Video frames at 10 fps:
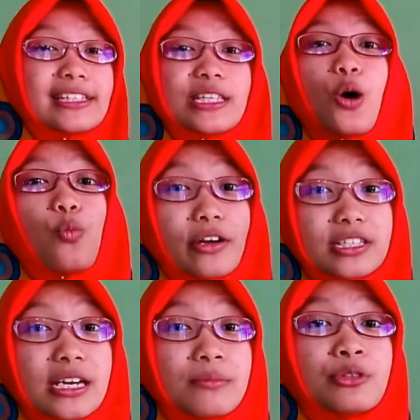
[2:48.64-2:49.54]
So
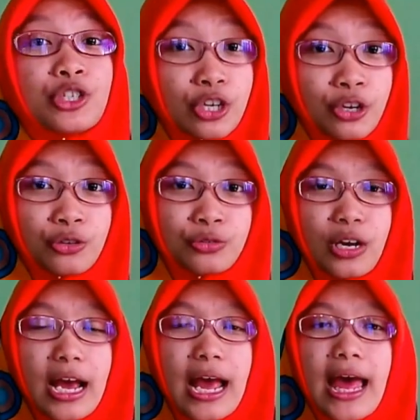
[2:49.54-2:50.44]
what's number
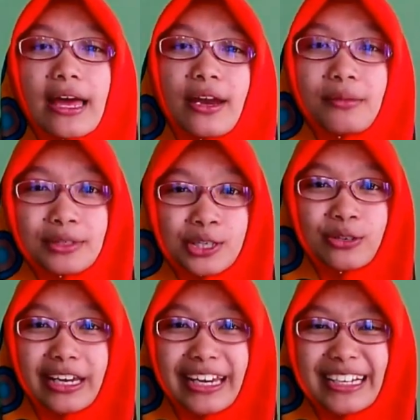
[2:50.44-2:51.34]
2? Number
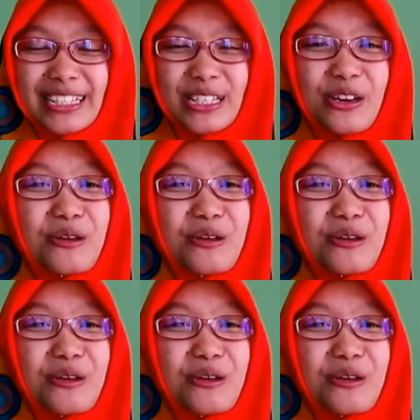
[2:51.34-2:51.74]
2 is